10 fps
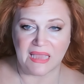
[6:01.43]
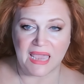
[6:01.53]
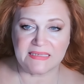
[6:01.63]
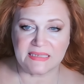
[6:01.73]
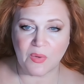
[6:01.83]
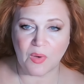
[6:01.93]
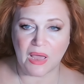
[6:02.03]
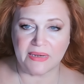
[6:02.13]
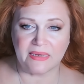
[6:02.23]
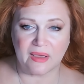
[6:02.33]
Lights
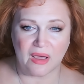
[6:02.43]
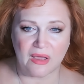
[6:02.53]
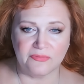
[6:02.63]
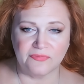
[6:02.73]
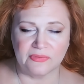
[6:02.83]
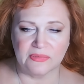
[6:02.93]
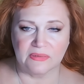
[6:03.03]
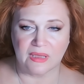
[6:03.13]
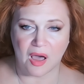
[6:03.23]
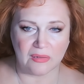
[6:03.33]
go on and off,
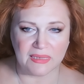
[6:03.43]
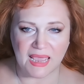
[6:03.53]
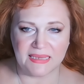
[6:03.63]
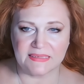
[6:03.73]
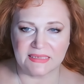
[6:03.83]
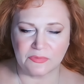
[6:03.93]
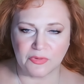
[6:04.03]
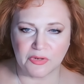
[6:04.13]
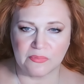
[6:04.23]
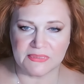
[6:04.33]
call lights
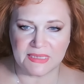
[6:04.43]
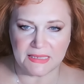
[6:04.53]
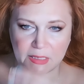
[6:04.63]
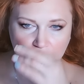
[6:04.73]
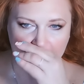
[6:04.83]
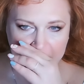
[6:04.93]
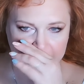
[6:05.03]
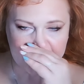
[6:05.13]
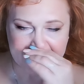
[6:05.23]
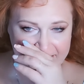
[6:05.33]
in rooms that no
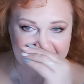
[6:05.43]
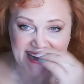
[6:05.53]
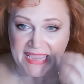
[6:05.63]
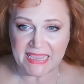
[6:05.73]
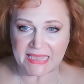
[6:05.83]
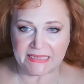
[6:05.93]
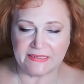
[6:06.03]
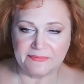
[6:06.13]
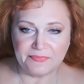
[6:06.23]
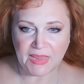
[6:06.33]
patients stay
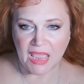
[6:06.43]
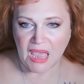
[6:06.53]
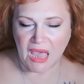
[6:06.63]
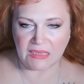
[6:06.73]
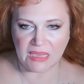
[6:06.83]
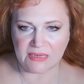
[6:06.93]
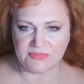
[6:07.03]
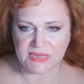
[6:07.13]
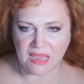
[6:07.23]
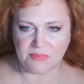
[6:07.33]
in. A
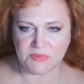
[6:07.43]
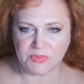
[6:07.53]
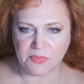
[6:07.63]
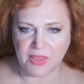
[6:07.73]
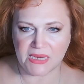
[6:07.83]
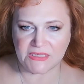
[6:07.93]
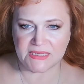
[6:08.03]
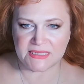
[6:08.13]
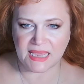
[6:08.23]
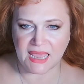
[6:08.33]
lot of times when a
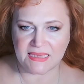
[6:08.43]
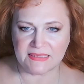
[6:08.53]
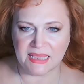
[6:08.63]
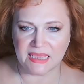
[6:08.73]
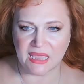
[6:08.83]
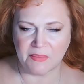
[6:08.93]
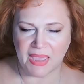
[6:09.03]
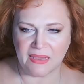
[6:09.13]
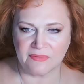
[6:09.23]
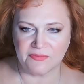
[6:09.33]
patient dies, they
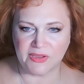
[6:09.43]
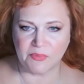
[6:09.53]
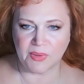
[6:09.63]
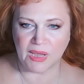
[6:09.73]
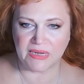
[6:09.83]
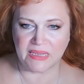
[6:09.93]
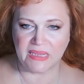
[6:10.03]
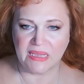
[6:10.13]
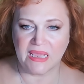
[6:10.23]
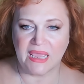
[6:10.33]
come out of their
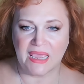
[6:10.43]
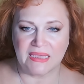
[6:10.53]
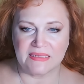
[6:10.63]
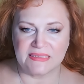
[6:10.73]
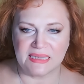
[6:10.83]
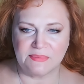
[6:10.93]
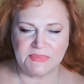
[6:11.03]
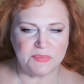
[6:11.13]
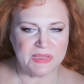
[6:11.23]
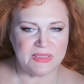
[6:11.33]
body and
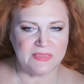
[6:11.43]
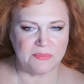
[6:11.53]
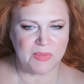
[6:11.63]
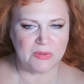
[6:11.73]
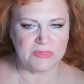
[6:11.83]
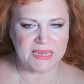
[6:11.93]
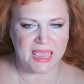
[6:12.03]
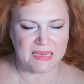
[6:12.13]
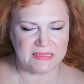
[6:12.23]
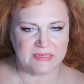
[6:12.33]
seem to be the
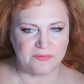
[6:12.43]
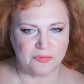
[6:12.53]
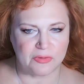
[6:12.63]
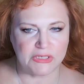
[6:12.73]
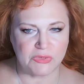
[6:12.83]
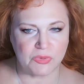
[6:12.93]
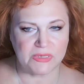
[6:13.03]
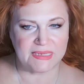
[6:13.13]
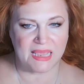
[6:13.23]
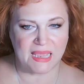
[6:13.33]
most active for a
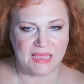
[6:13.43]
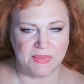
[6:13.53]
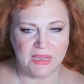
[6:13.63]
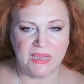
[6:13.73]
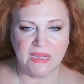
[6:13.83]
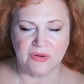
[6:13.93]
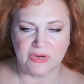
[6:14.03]
short time.